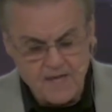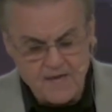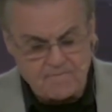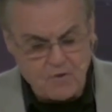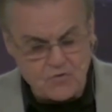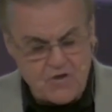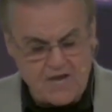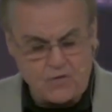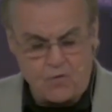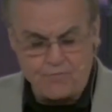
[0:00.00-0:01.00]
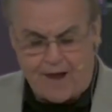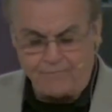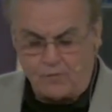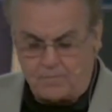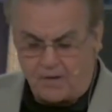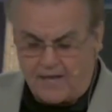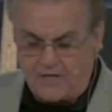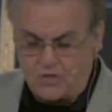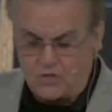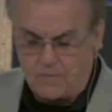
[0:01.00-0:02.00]
if you take your rightful
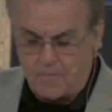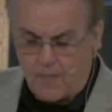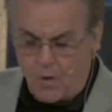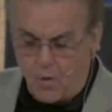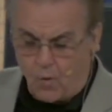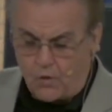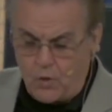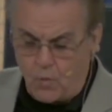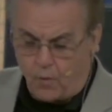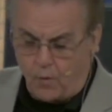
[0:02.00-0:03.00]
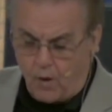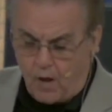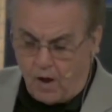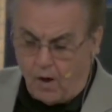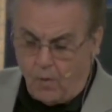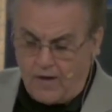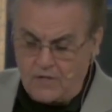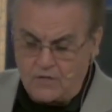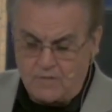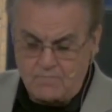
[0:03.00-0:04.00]
place where you were always